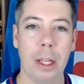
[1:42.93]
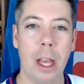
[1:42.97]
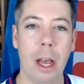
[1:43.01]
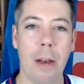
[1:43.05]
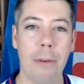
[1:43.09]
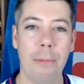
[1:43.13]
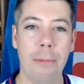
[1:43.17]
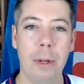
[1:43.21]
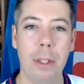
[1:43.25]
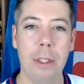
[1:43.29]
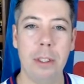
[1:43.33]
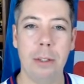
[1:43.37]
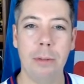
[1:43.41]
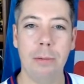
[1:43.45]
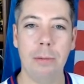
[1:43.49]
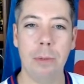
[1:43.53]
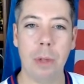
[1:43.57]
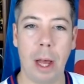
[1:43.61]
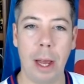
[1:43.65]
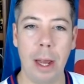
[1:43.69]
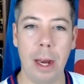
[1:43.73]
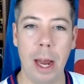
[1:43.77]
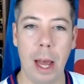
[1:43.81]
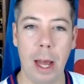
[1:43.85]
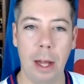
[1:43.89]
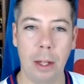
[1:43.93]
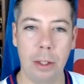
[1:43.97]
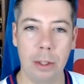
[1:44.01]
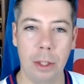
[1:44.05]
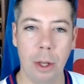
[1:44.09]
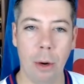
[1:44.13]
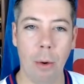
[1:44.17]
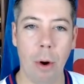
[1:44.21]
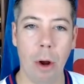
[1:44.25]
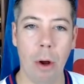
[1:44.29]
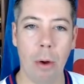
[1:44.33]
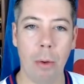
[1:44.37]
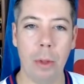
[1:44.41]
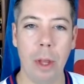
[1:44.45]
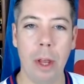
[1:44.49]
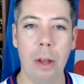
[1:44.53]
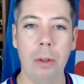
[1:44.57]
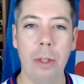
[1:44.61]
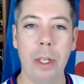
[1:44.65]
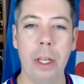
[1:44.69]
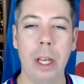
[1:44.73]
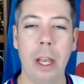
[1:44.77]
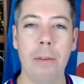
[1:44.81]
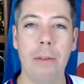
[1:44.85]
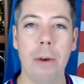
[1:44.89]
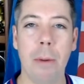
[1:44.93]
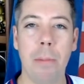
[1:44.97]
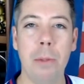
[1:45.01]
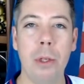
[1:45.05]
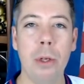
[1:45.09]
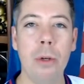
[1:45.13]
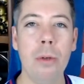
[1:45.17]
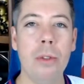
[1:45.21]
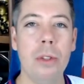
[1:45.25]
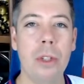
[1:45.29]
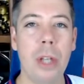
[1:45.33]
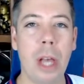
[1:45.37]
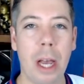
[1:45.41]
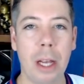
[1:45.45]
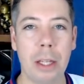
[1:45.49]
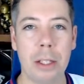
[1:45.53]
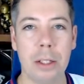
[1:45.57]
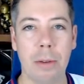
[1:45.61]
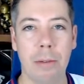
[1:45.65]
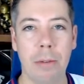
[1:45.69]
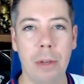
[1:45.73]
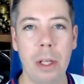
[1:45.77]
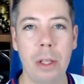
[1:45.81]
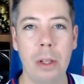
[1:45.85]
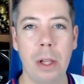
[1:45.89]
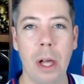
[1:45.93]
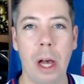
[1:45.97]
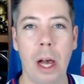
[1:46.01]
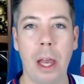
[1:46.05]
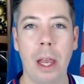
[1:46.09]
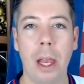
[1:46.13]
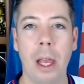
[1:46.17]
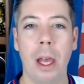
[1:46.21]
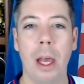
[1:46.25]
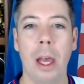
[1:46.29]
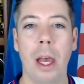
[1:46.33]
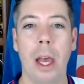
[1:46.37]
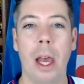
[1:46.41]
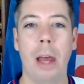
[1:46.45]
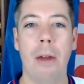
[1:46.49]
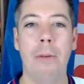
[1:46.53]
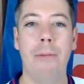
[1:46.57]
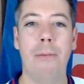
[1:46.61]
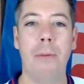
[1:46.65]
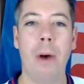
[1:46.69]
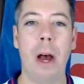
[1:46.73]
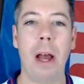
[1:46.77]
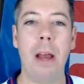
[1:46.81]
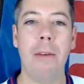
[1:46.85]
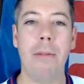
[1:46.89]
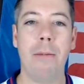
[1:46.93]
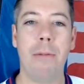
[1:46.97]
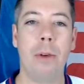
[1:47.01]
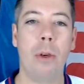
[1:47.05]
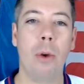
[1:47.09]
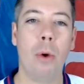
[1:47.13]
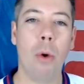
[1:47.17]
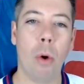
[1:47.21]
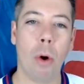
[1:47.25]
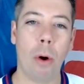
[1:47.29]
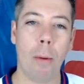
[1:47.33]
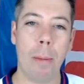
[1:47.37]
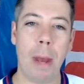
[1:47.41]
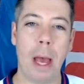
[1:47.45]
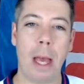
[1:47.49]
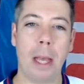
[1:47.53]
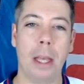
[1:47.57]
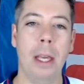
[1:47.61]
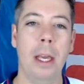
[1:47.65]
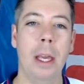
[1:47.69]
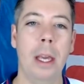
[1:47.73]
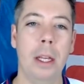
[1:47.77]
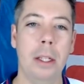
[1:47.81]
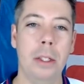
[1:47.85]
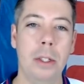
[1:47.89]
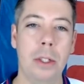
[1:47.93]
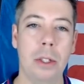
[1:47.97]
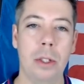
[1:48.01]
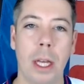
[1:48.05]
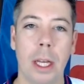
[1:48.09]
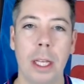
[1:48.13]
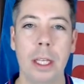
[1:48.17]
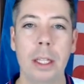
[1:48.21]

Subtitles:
The offensive line held their own. They only gave up 2 sacks of Eli and 5 quarterback hits.